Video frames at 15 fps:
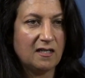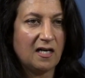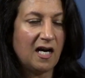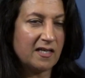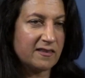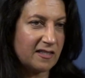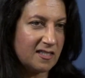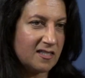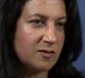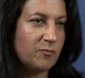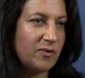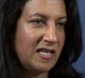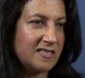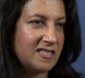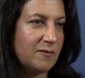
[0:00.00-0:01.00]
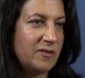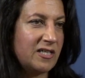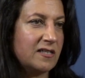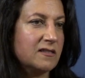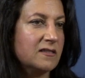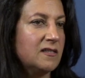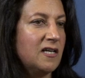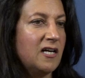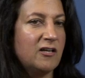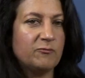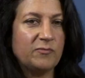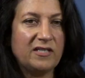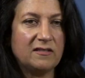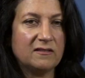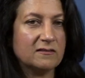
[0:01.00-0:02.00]
And then in the pandemic, have
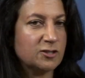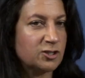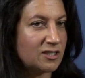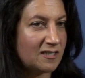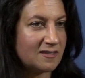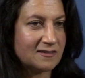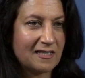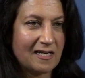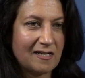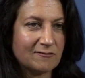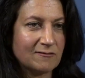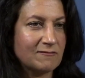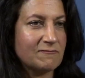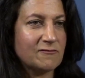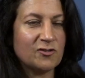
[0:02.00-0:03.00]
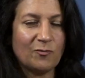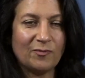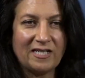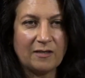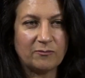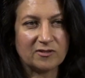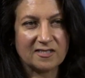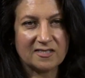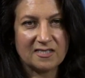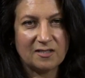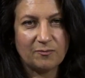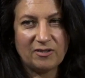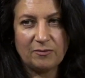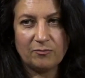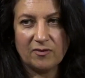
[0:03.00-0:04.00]
been shut down, not been able to see
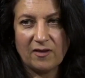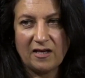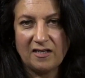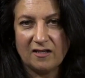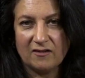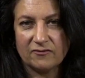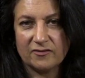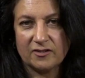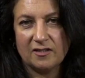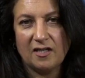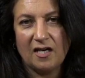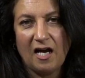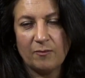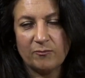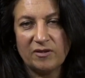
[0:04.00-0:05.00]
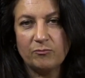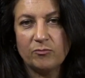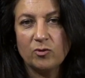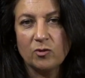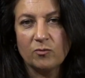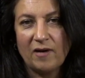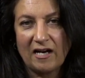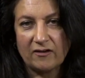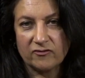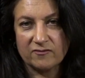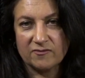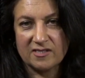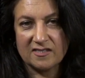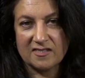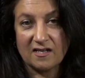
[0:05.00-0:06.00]
people they loved, and been pulled back from
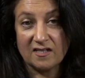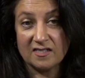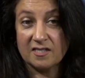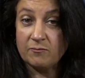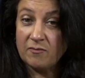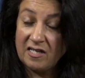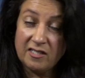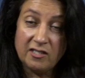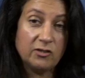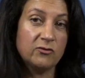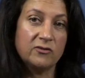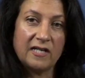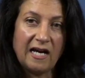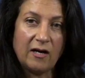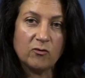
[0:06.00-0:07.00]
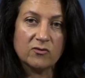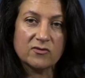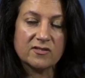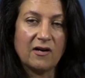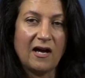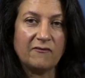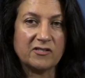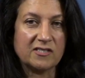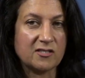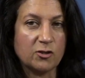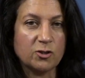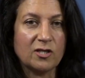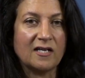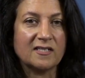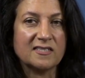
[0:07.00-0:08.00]
society. Many who are now also having
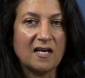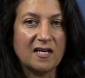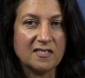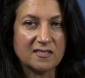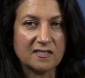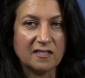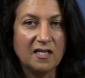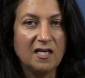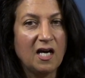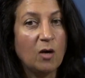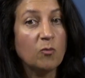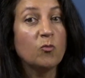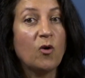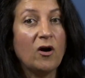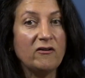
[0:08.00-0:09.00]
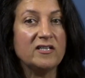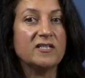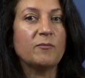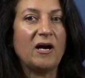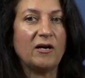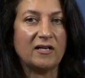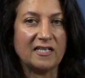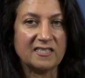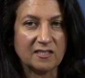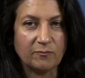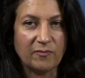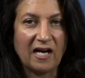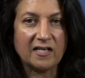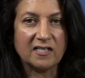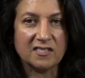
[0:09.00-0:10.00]
social anxiety and worried about getting
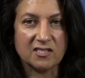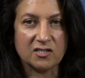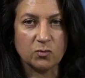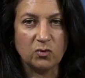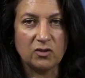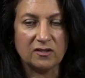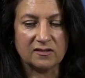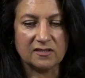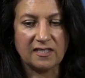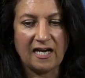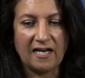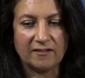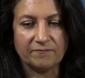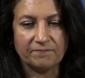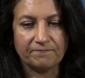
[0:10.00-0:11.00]
back into the world again.